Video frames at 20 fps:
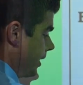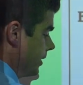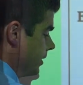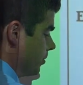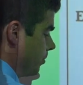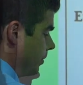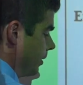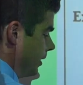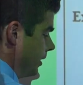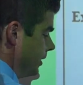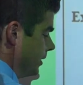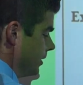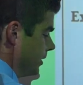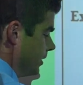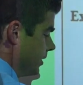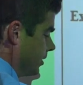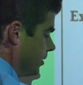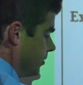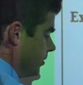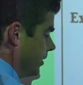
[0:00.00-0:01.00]
x
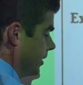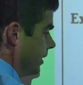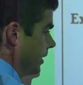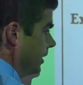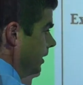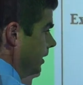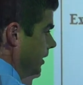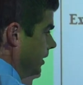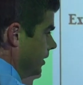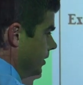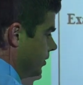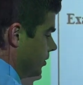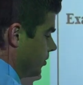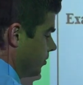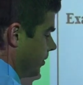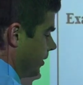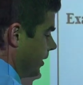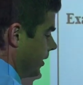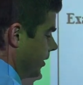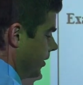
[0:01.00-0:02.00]
minus 3
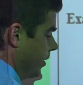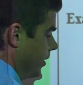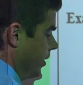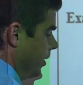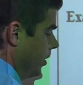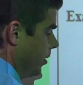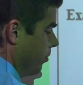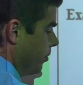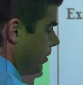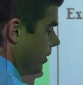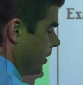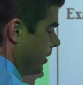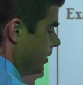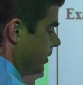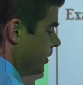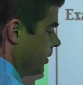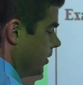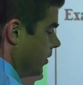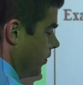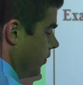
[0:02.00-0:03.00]
squared
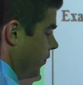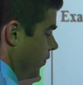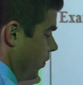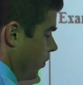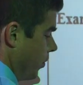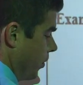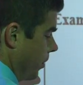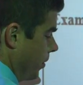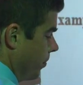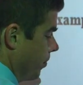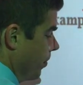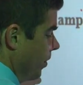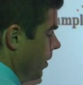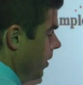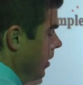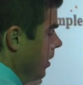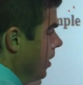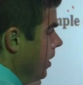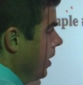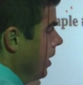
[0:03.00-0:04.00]
plus 4.
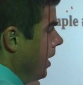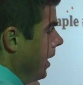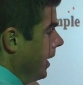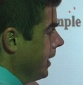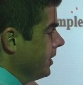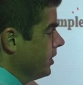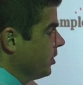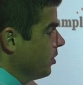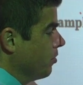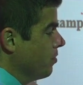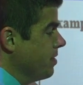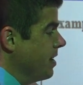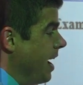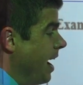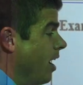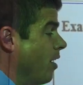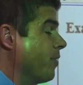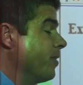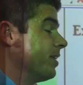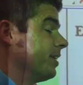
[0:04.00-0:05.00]
And so
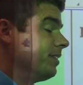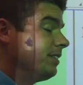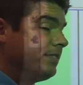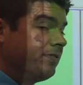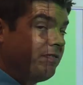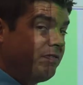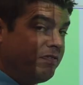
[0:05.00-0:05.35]
now it